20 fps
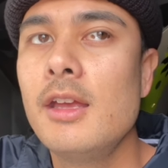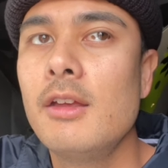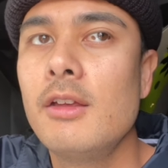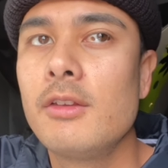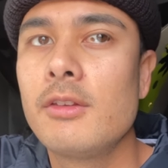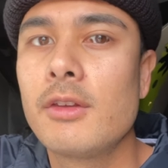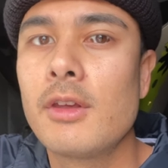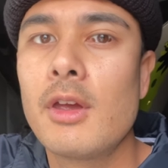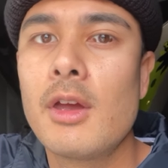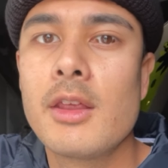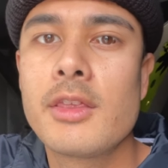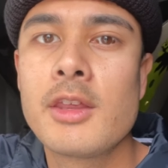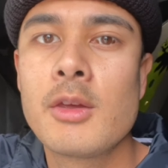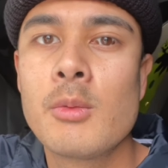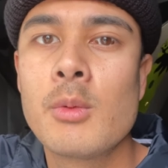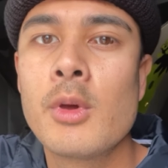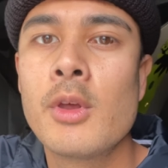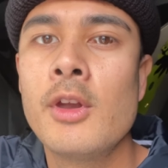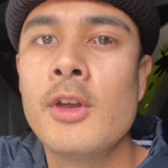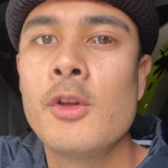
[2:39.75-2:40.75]
So I think
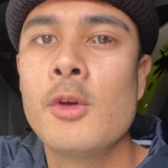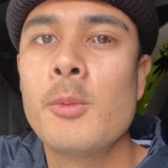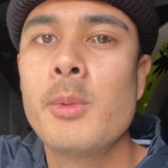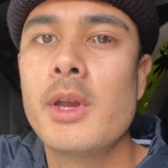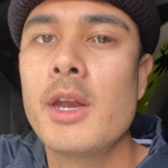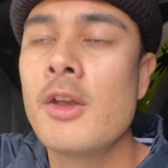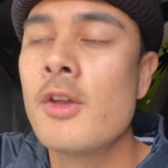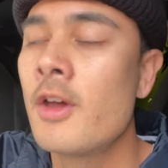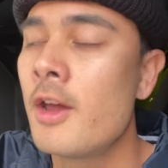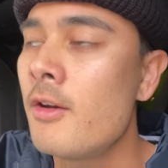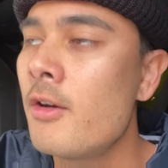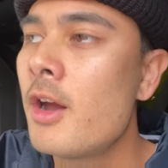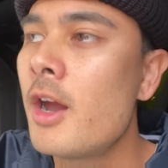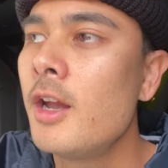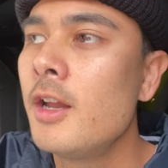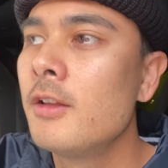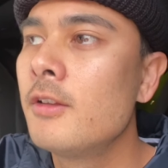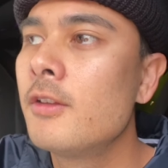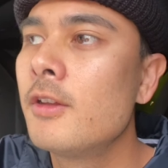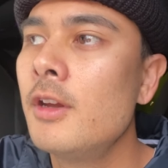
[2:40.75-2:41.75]
we're gonna do a bit of night
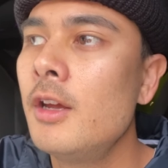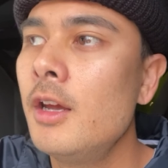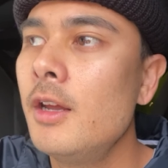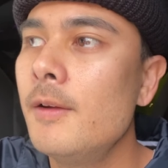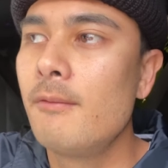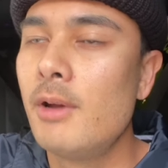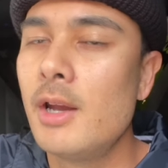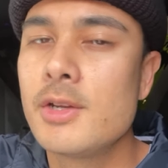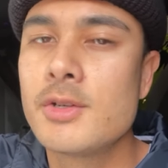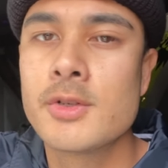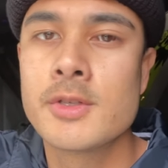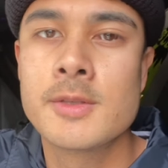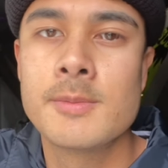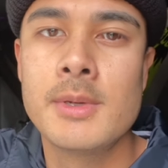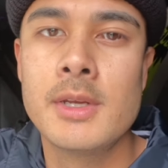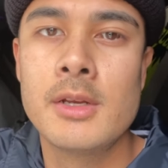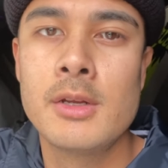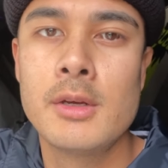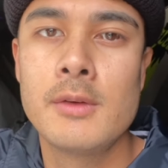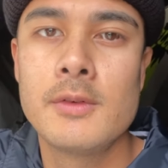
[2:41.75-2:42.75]
riding tonight. Rachel's a
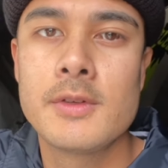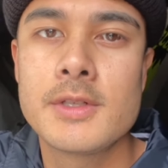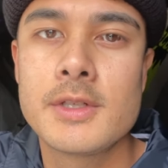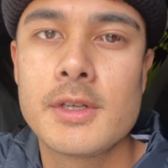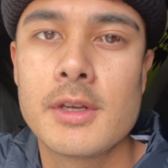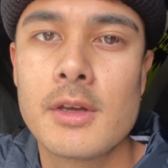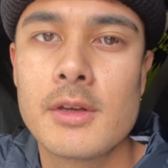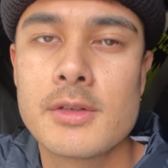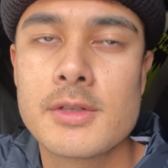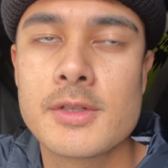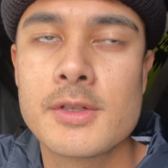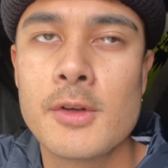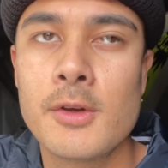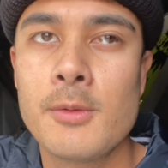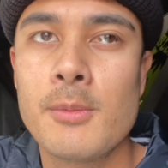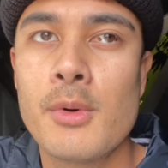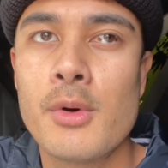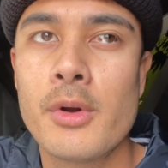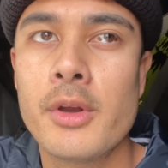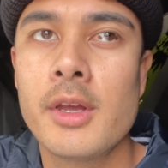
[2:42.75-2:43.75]
bit nervous to go
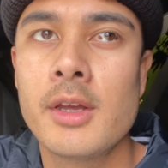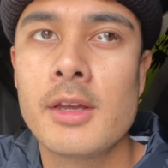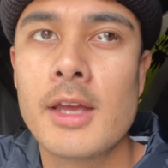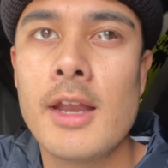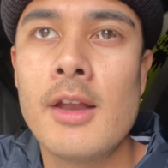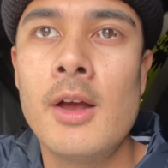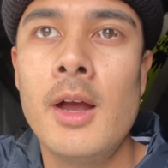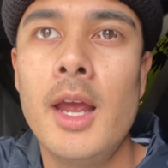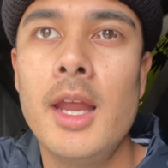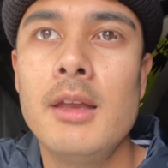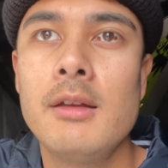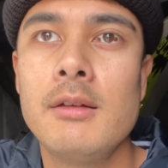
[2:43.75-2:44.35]
snowboarding at night.